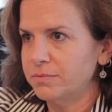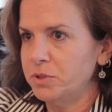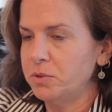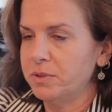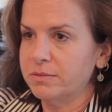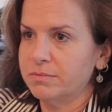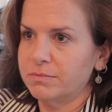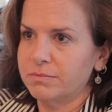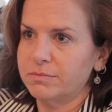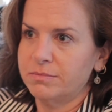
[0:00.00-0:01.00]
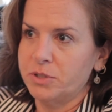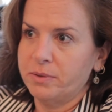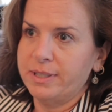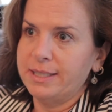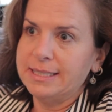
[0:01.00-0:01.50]
you can
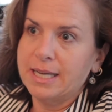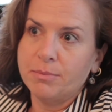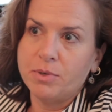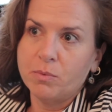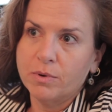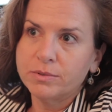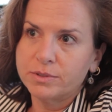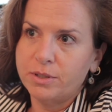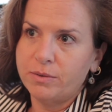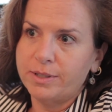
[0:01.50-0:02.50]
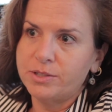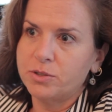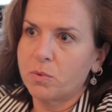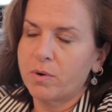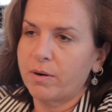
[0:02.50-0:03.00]
do it anytime you want to.
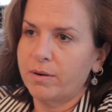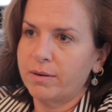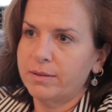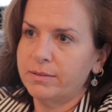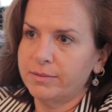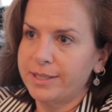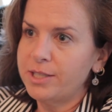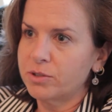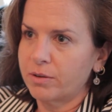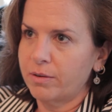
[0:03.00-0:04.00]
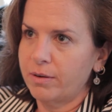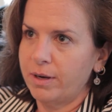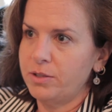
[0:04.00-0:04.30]
It's your leisure.